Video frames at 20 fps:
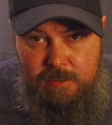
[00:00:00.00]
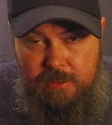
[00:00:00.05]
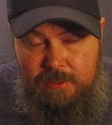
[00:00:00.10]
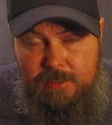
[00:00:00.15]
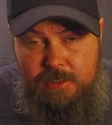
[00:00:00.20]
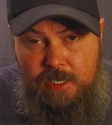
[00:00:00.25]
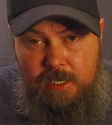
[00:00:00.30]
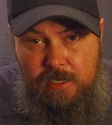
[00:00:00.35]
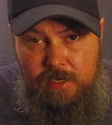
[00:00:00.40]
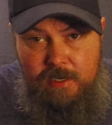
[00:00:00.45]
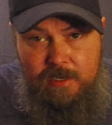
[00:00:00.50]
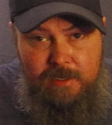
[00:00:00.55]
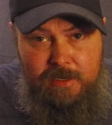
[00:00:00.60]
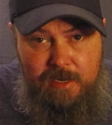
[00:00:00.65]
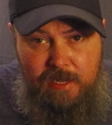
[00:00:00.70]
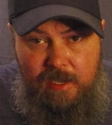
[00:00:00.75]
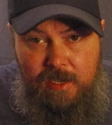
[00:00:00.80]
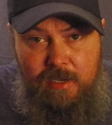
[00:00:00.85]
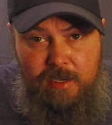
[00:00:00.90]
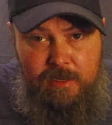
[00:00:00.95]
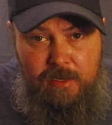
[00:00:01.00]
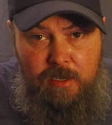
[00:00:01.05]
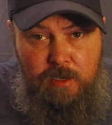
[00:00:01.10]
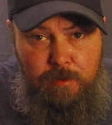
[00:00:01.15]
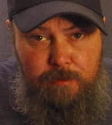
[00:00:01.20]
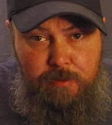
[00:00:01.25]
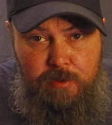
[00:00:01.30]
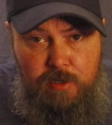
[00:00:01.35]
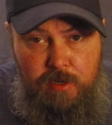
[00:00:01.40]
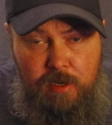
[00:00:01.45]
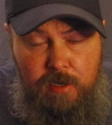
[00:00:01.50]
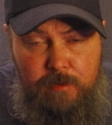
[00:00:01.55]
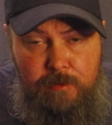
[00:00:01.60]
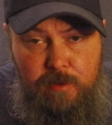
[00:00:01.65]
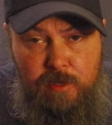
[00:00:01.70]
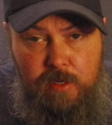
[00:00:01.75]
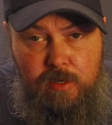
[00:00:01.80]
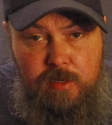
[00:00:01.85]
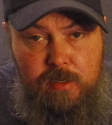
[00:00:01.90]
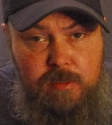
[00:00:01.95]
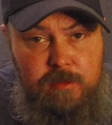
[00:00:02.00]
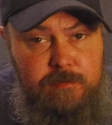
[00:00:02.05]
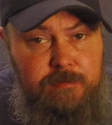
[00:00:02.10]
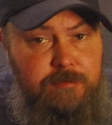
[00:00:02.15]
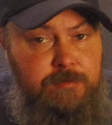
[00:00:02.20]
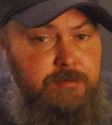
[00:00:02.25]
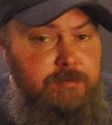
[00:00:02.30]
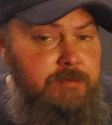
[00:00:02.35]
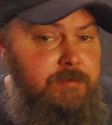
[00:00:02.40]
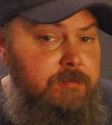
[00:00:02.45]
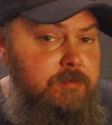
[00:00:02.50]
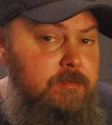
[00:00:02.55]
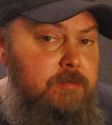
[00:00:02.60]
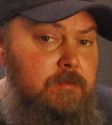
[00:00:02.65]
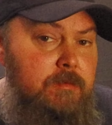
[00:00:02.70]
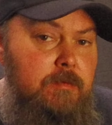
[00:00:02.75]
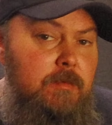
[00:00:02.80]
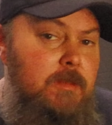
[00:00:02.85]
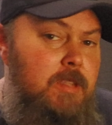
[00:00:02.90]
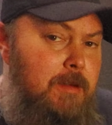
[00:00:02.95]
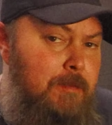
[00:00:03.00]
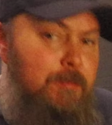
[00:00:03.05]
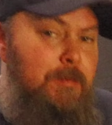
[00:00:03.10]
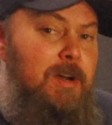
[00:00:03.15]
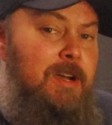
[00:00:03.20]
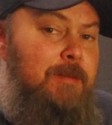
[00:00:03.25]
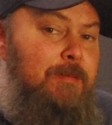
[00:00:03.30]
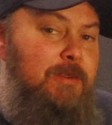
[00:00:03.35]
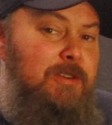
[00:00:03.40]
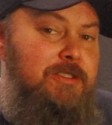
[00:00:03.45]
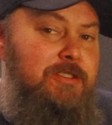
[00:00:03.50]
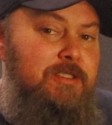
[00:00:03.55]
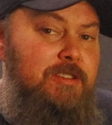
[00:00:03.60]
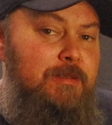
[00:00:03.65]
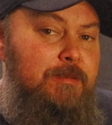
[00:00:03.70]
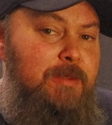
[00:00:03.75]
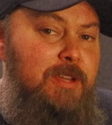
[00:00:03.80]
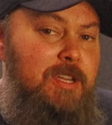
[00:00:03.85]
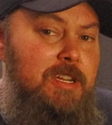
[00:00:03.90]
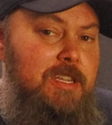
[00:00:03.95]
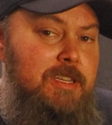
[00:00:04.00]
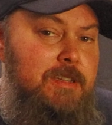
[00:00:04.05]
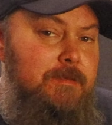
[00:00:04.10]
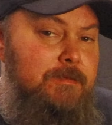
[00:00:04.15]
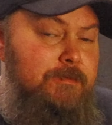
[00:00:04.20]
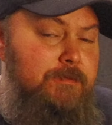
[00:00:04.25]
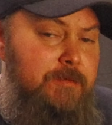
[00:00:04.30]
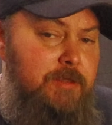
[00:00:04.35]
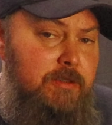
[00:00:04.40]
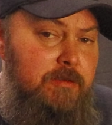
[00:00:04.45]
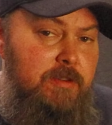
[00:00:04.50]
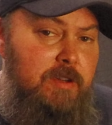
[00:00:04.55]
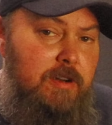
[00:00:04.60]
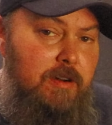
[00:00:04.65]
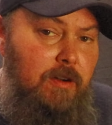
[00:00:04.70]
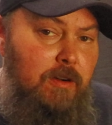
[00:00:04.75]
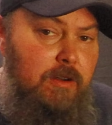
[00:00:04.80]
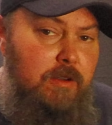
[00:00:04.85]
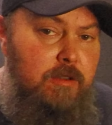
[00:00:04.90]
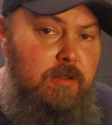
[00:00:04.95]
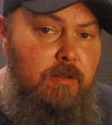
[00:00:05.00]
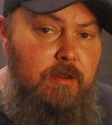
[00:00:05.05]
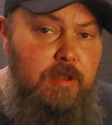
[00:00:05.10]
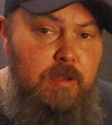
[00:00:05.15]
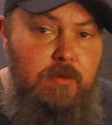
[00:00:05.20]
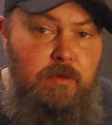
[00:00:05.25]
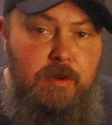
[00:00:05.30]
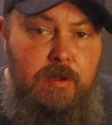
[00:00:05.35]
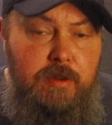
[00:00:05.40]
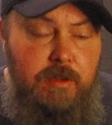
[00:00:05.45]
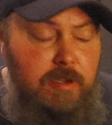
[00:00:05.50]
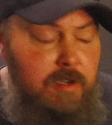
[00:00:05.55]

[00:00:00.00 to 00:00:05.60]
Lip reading: a hot, high output humbucker. My personal opinion, you can argue all you want in the